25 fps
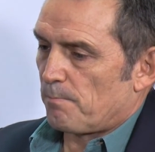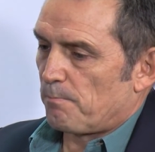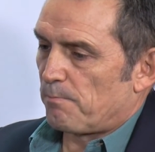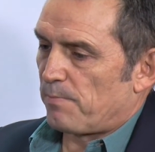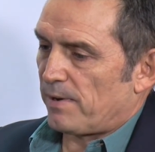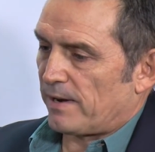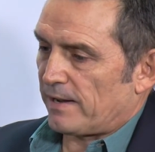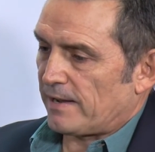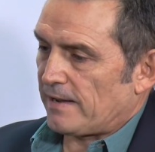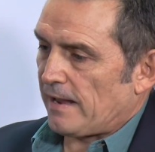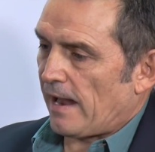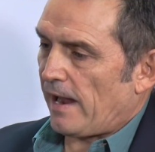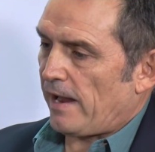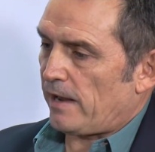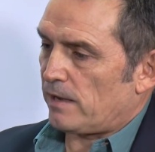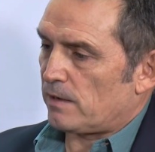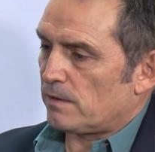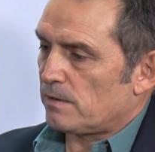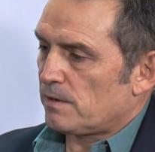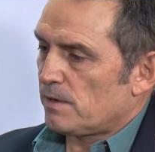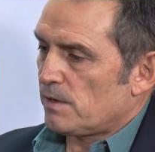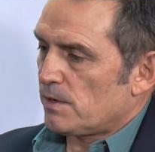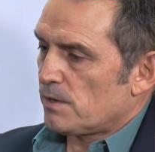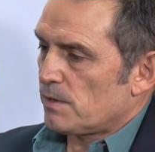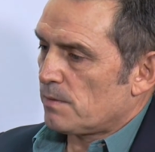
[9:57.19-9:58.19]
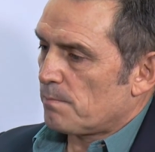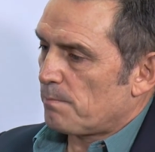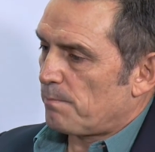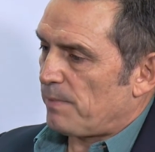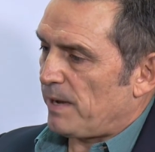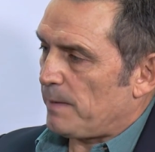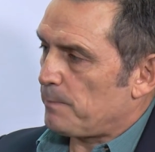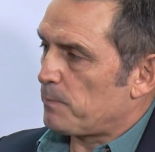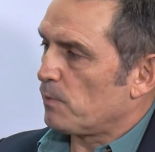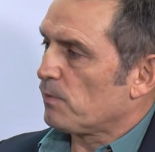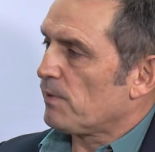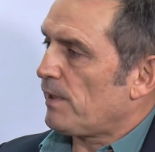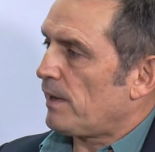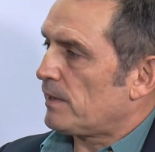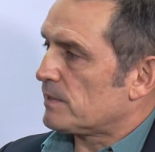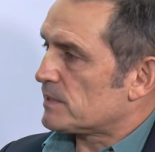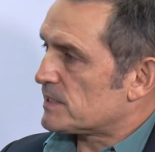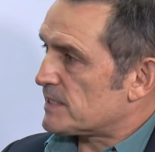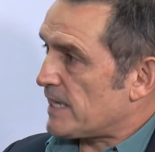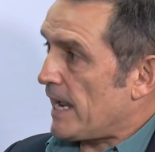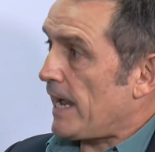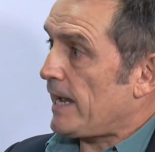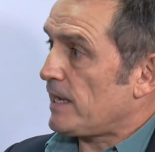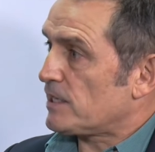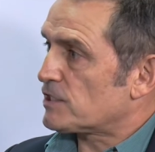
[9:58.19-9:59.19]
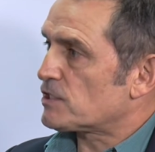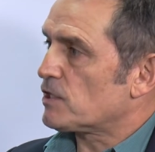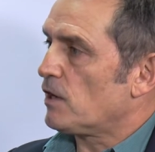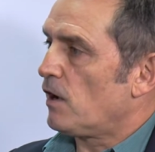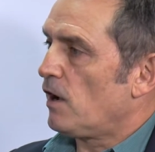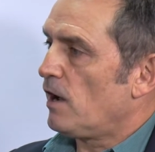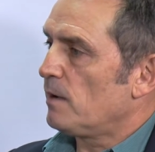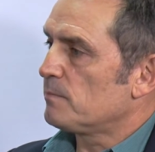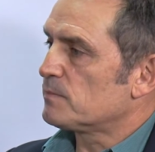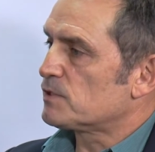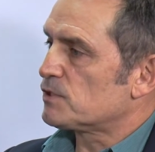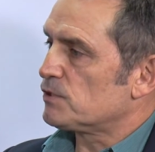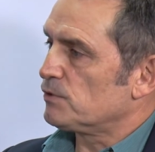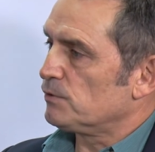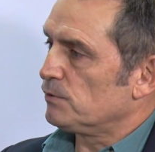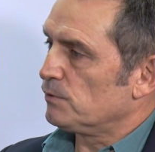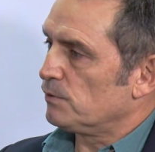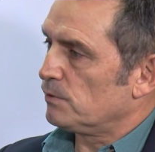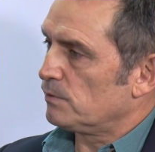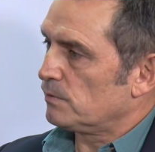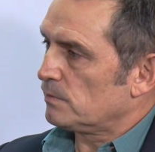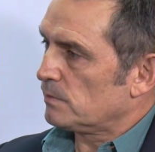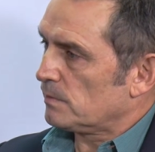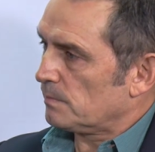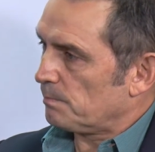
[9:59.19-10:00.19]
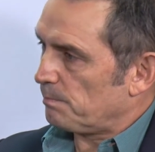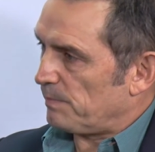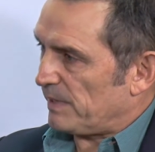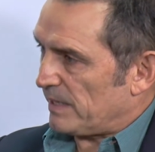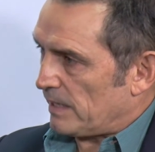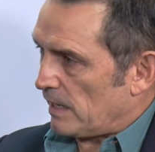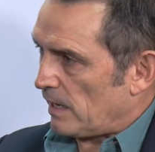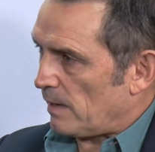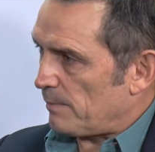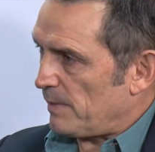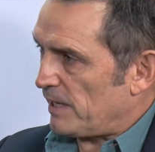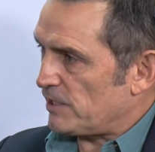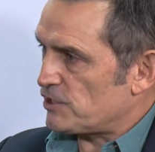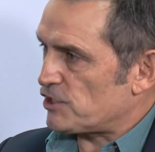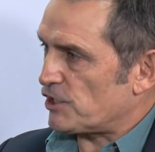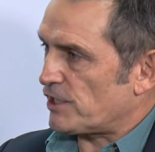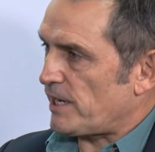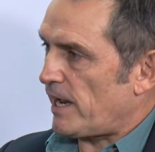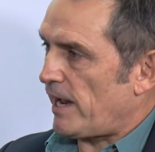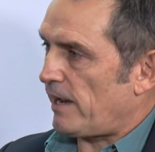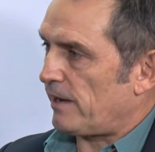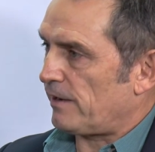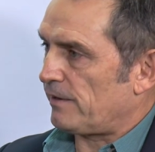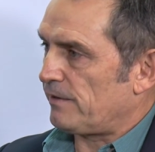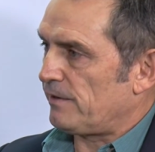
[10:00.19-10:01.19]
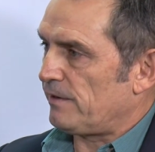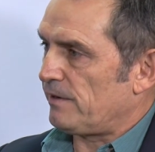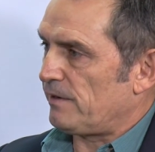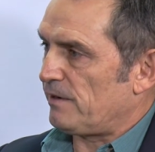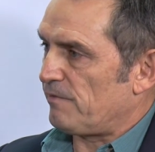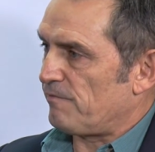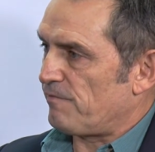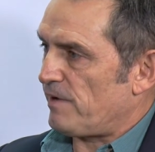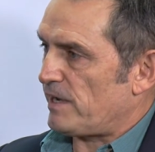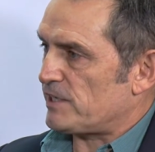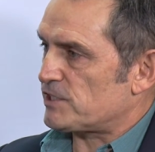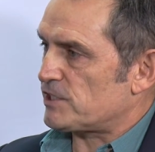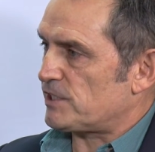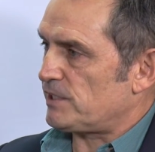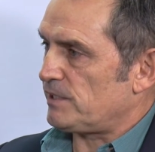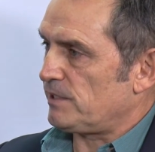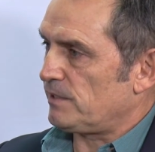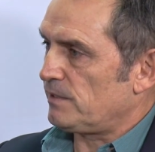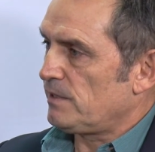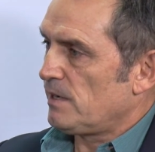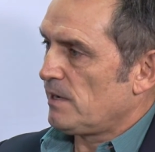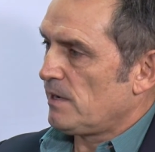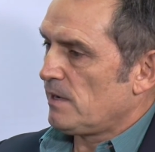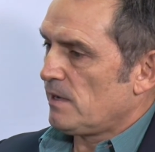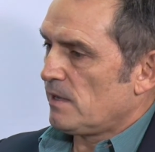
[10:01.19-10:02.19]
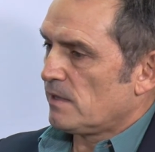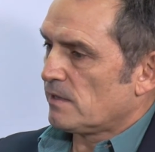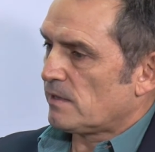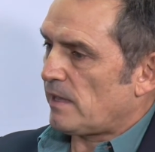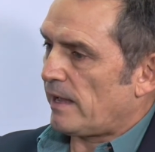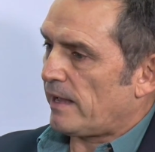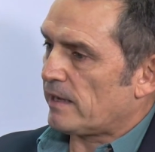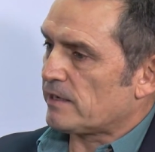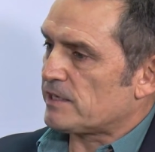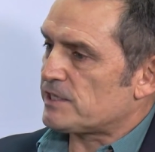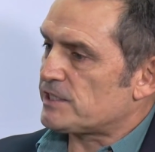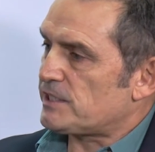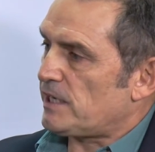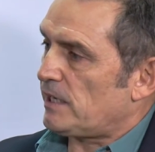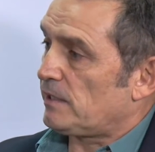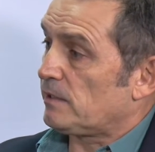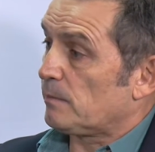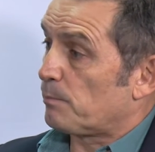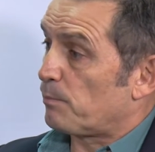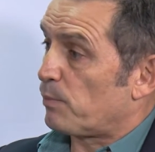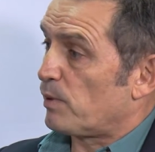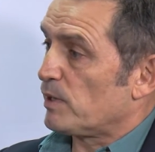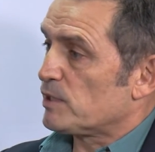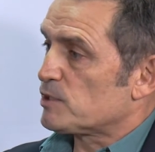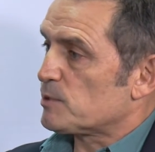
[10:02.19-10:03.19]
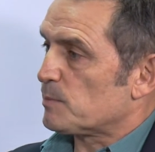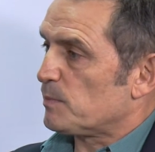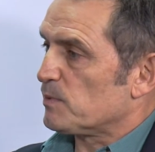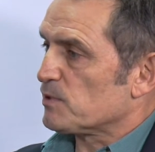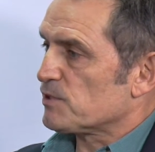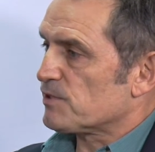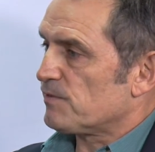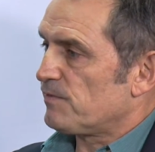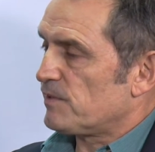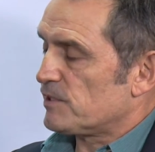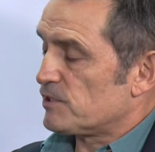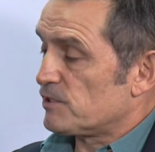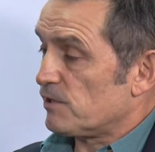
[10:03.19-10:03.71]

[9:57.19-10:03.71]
But again, people that take time to become educated in investing, they understand the principles of a